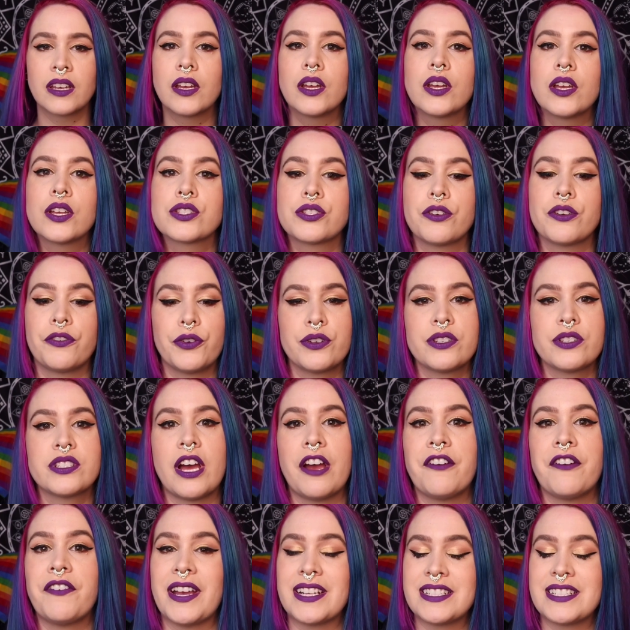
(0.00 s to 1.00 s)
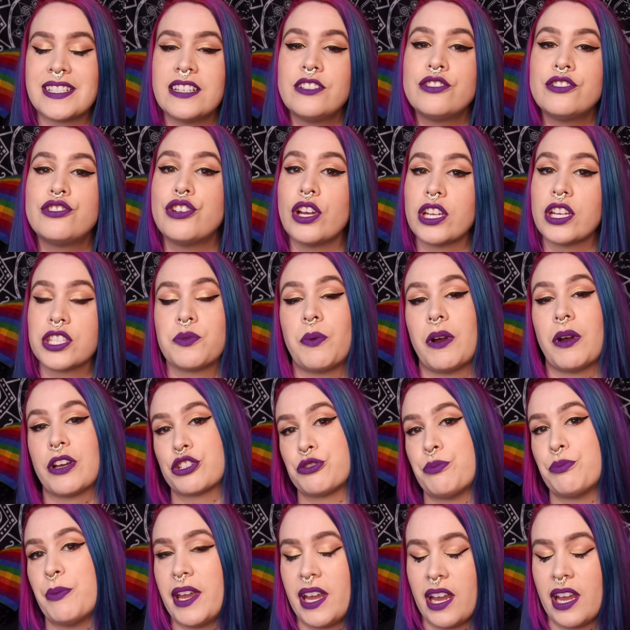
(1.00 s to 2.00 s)
So first off, I did just wash
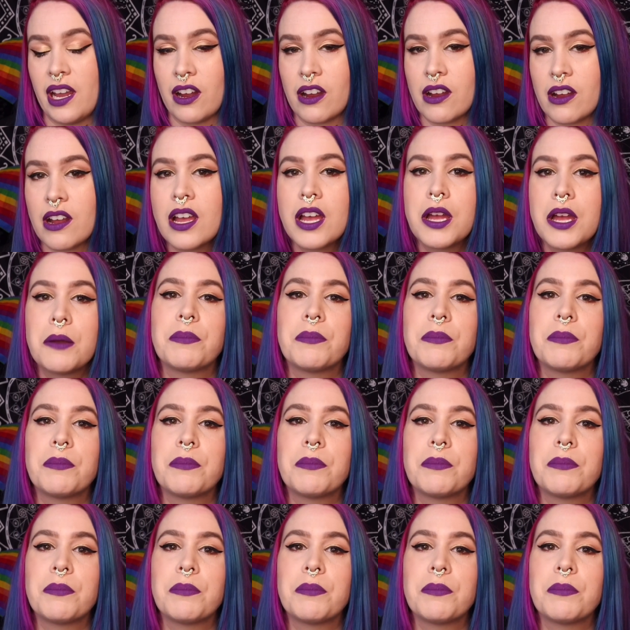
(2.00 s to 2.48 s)
my hair,